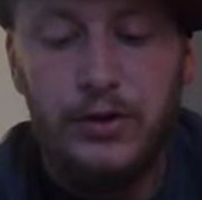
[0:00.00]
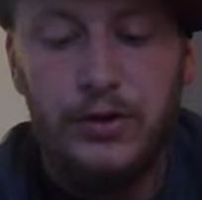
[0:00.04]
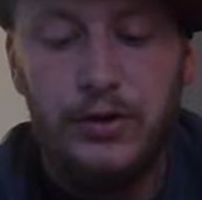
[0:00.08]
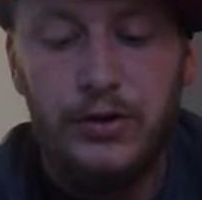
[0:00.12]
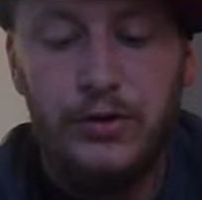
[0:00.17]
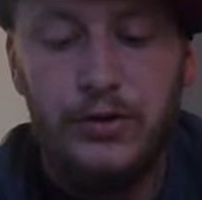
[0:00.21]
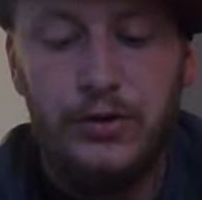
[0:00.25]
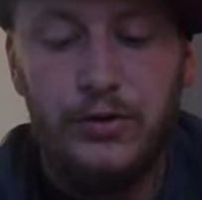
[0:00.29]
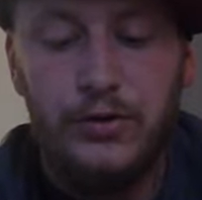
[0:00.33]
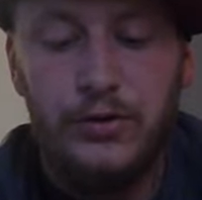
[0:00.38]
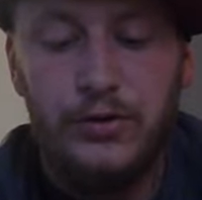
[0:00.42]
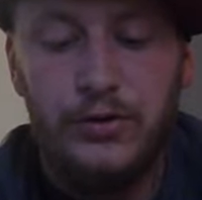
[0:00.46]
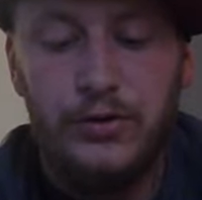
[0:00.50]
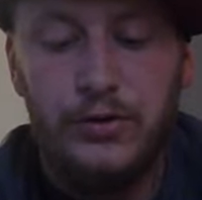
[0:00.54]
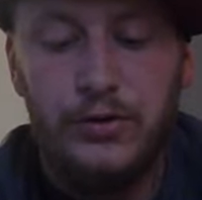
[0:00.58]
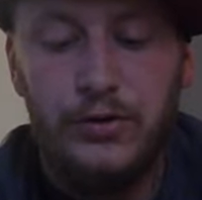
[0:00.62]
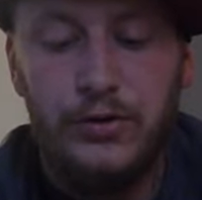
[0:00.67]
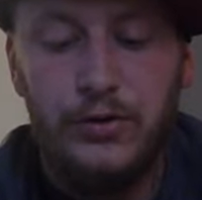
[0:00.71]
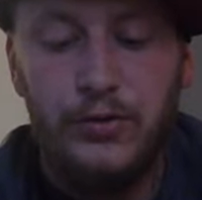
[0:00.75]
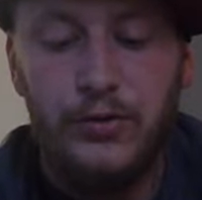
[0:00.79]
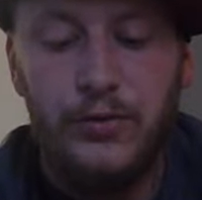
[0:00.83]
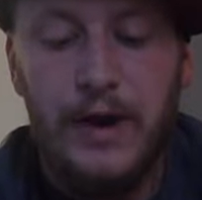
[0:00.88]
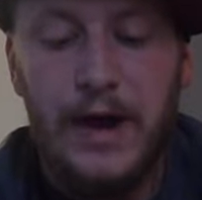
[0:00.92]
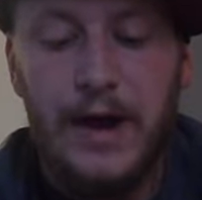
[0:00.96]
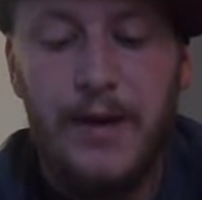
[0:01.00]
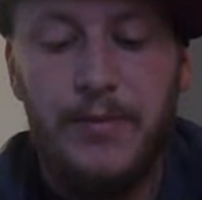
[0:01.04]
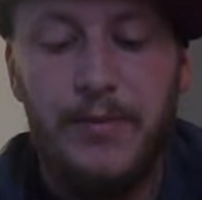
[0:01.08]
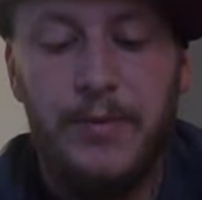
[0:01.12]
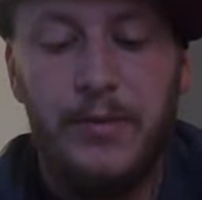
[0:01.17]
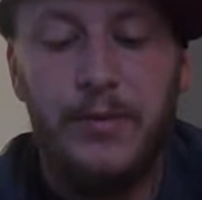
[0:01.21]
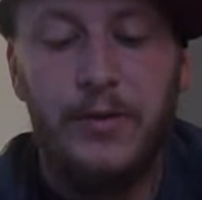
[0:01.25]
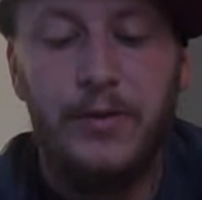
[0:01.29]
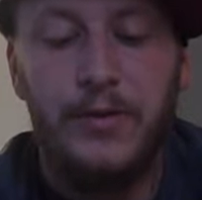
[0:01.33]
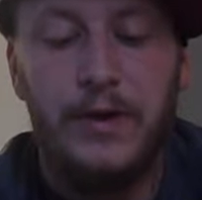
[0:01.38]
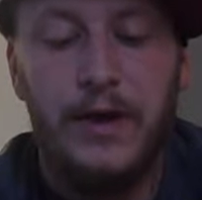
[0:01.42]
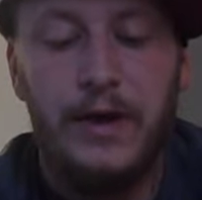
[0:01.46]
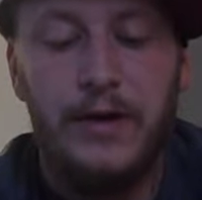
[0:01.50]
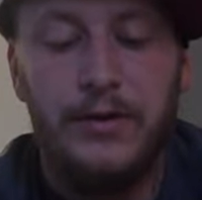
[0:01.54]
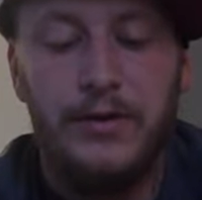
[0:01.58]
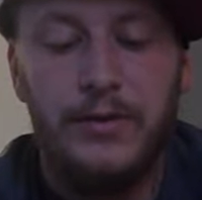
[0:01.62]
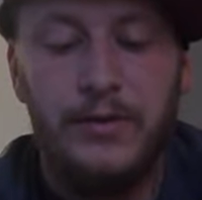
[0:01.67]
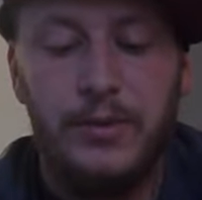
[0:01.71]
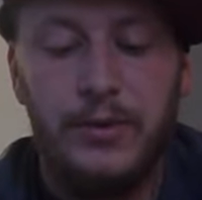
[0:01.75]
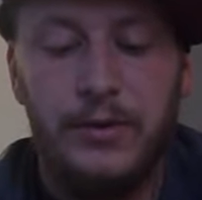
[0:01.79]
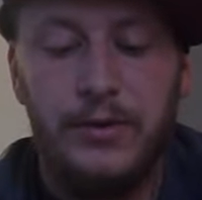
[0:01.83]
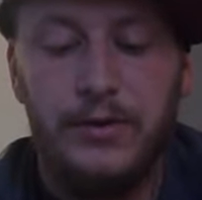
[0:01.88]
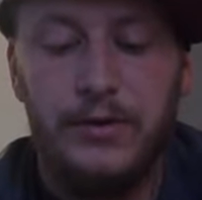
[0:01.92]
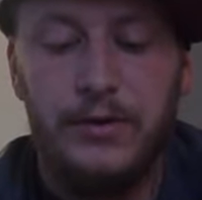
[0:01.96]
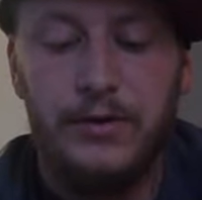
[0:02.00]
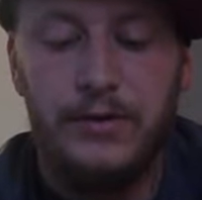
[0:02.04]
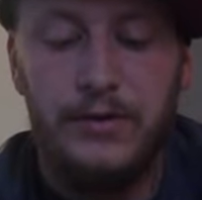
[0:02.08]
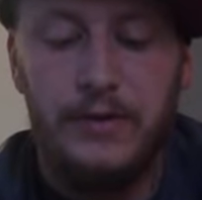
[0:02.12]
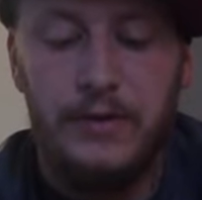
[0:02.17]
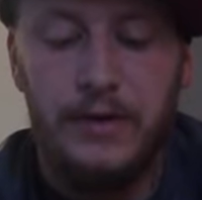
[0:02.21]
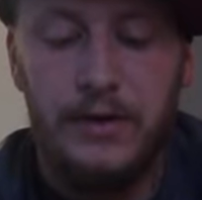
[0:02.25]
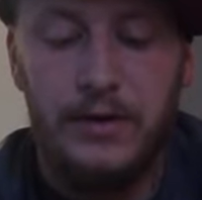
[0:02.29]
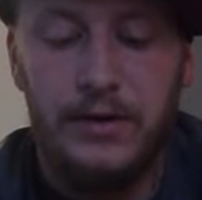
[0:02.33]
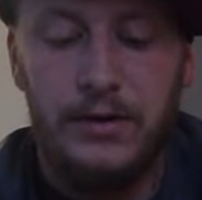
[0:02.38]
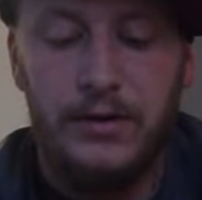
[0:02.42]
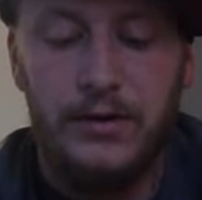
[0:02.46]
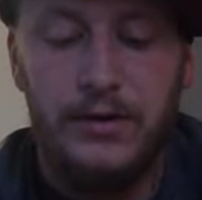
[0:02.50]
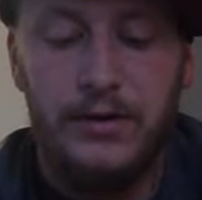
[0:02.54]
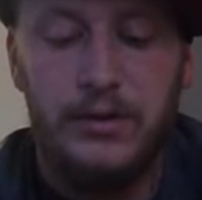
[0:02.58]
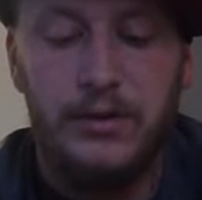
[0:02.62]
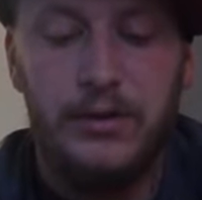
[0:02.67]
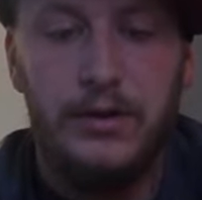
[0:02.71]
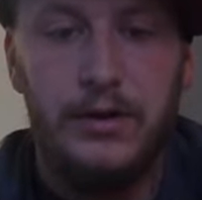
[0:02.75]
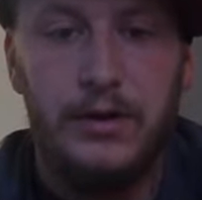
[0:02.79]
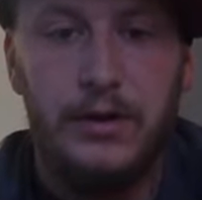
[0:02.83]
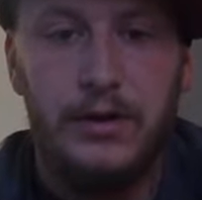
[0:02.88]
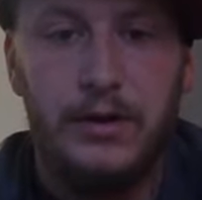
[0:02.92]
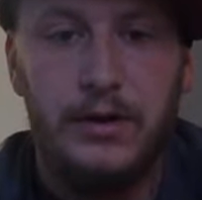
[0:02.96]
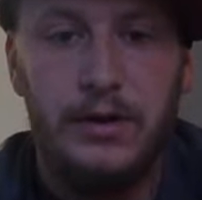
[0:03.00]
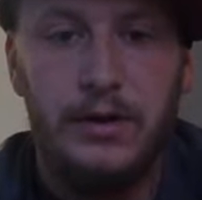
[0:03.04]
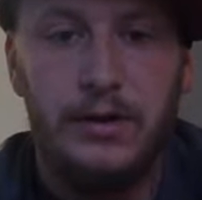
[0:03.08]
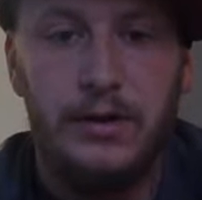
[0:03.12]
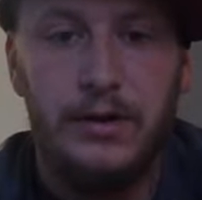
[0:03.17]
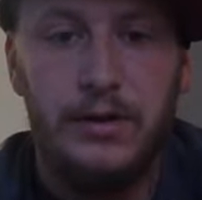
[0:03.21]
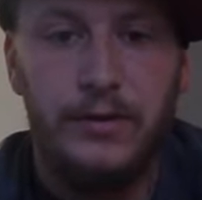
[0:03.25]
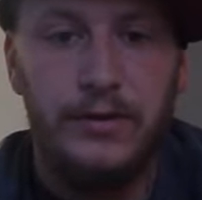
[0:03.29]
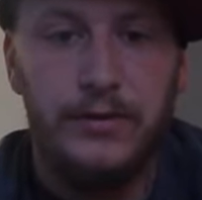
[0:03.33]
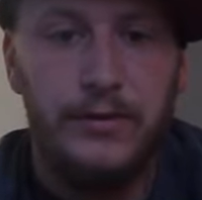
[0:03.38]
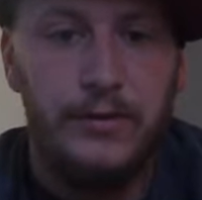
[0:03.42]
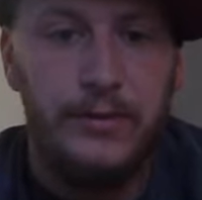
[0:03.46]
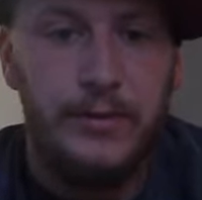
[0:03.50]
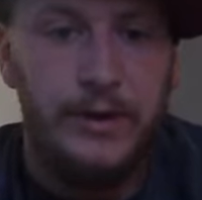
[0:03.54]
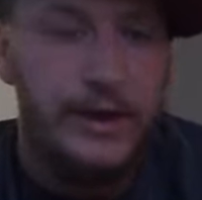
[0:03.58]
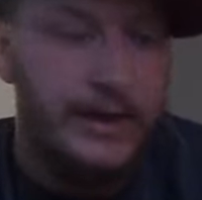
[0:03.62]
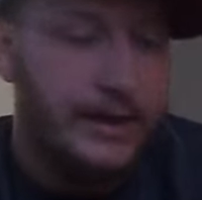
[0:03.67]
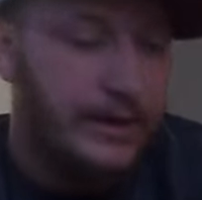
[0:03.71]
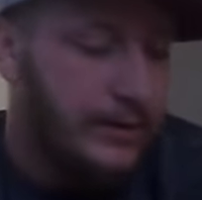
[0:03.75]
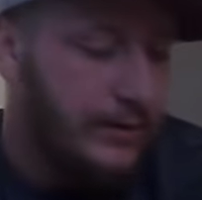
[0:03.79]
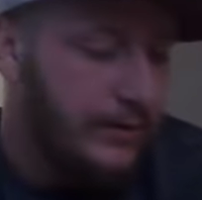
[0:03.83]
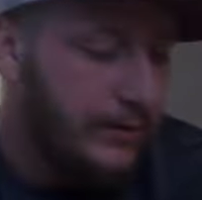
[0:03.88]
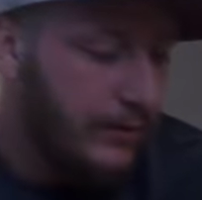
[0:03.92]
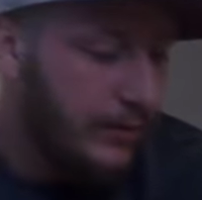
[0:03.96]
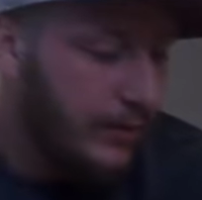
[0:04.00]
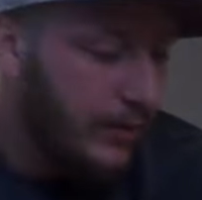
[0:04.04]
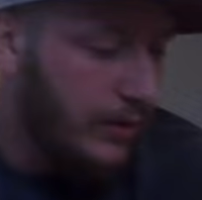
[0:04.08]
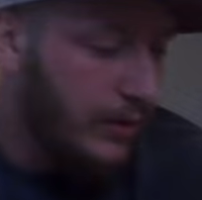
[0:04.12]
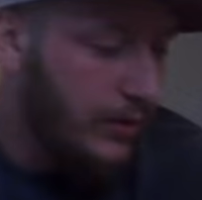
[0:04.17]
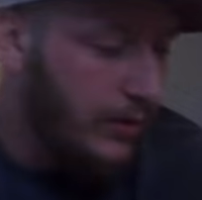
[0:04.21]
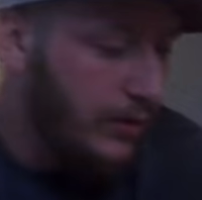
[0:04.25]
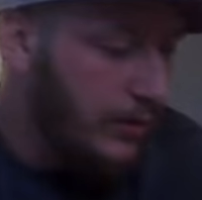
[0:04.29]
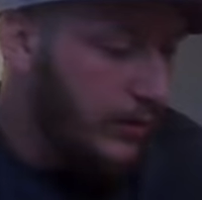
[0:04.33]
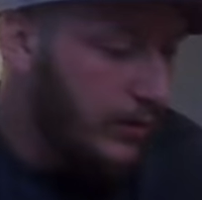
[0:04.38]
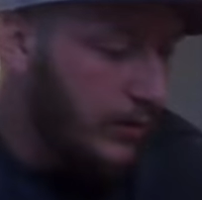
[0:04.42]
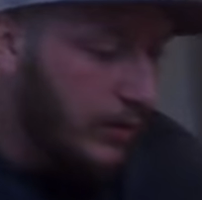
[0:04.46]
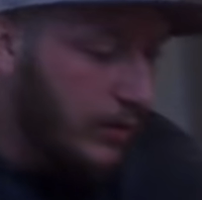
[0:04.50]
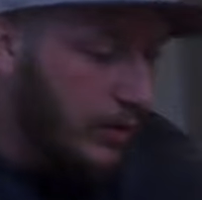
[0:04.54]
You wrap them around the ponytail and then close them like so.